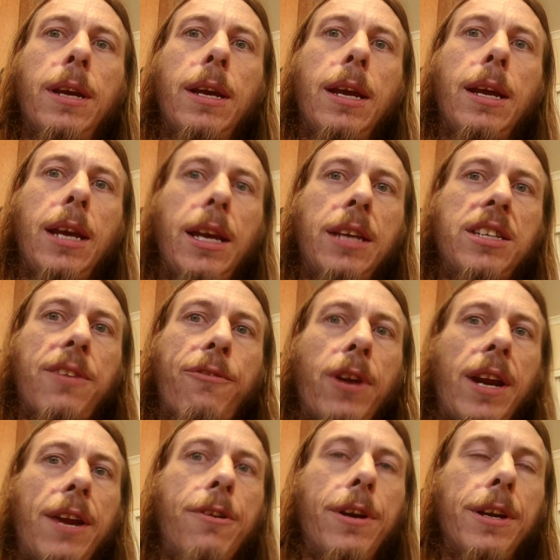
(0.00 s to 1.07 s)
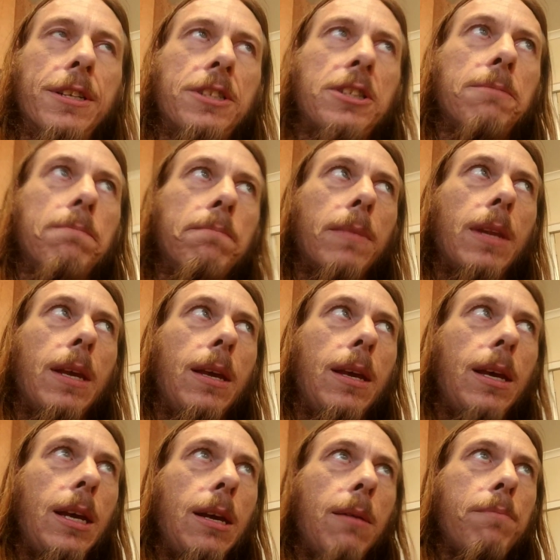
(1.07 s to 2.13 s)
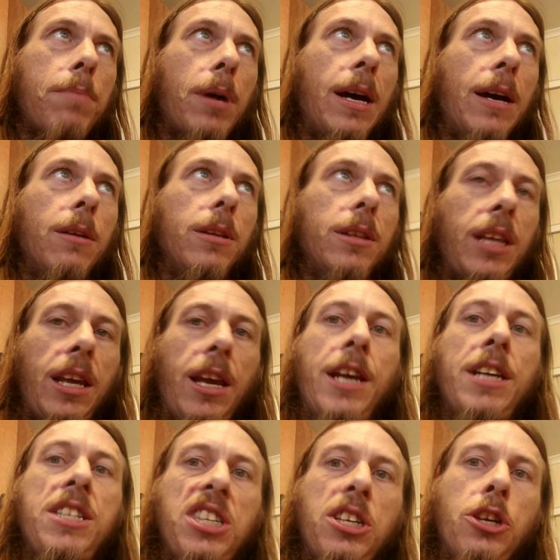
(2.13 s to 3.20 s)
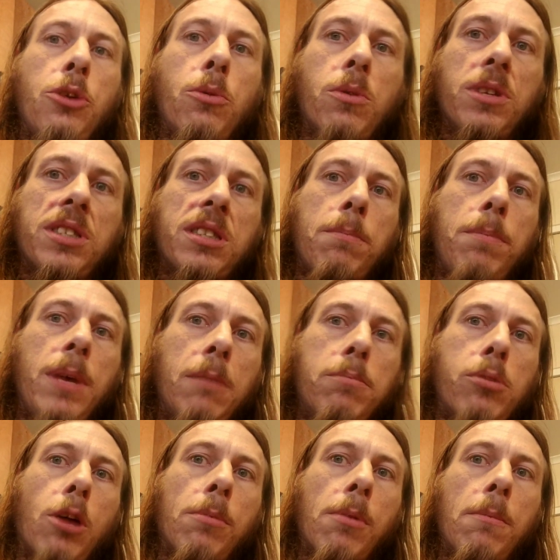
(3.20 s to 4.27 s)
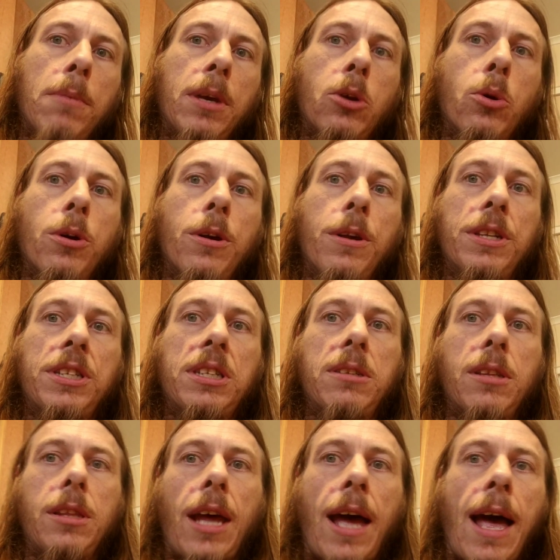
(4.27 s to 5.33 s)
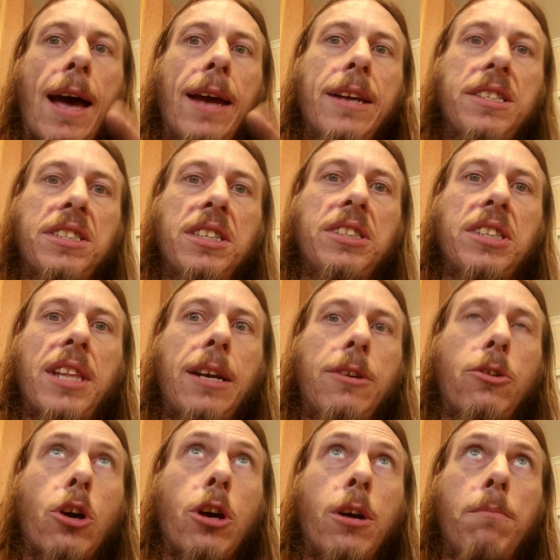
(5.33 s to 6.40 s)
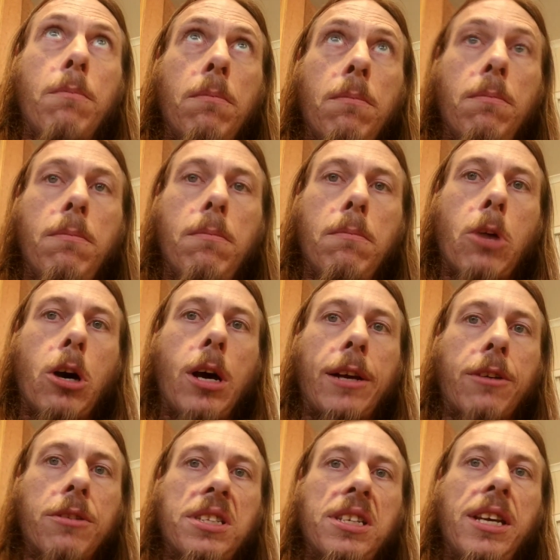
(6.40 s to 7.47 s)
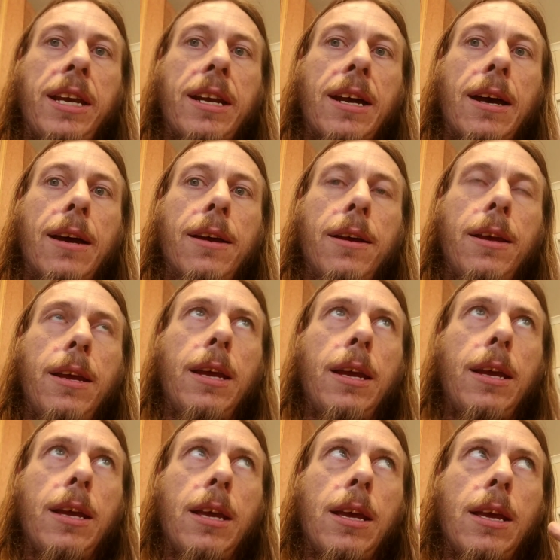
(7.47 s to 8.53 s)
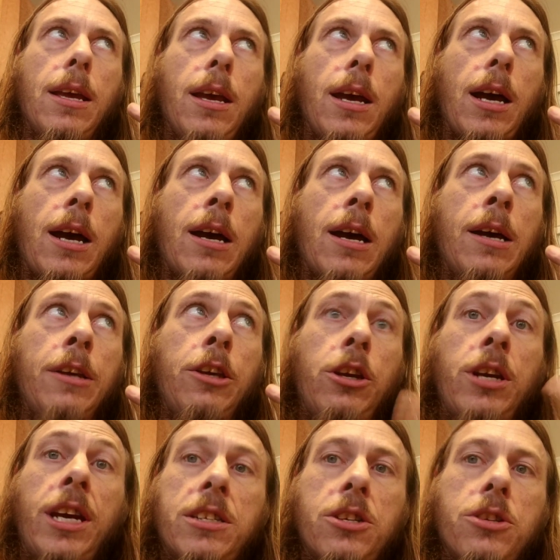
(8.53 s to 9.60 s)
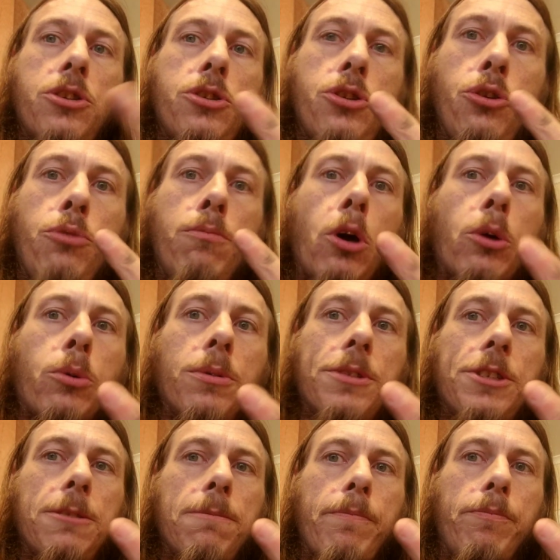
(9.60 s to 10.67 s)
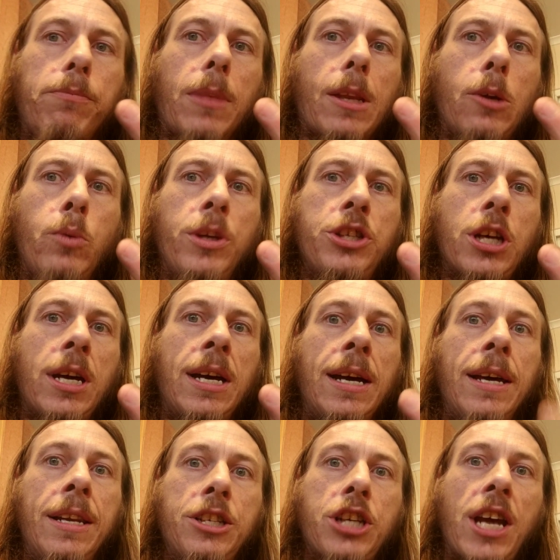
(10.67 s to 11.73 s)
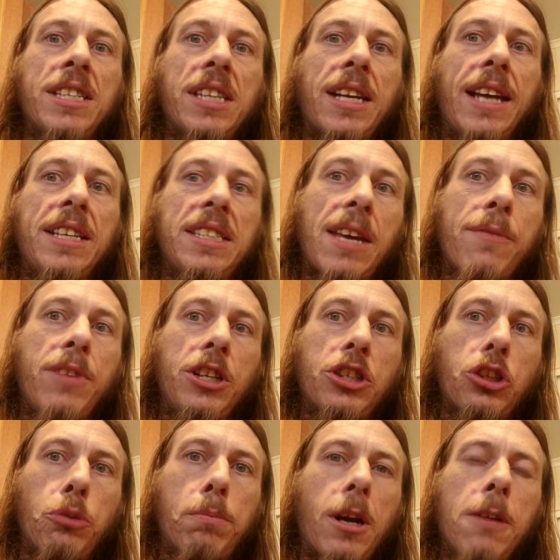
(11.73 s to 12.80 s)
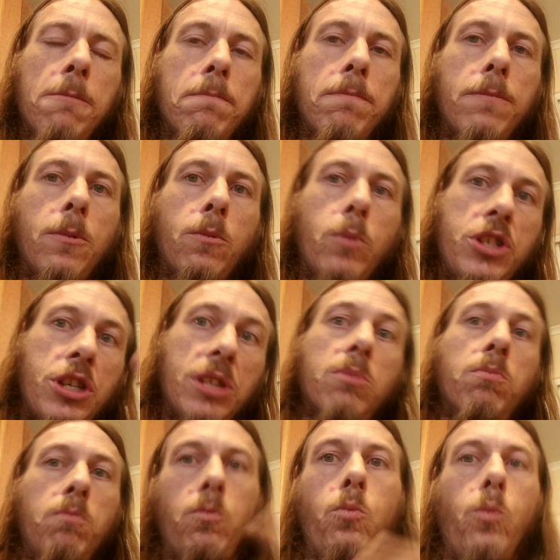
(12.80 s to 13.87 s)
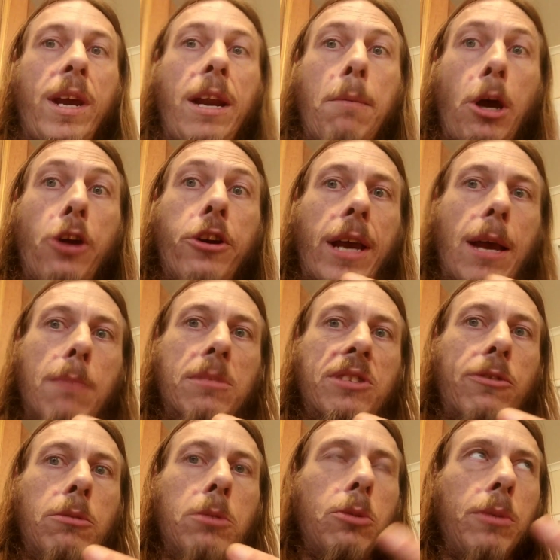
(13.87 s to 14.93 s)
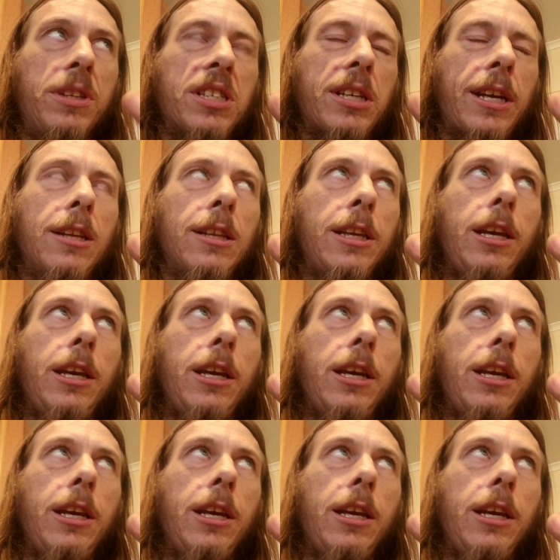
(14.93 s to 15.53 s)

in different areas. But the ECU was the big problem because the harnesses that are on my Crustida are unique to two models, which are the JZA70 Supra, which is where the motor comes from, coincidentally,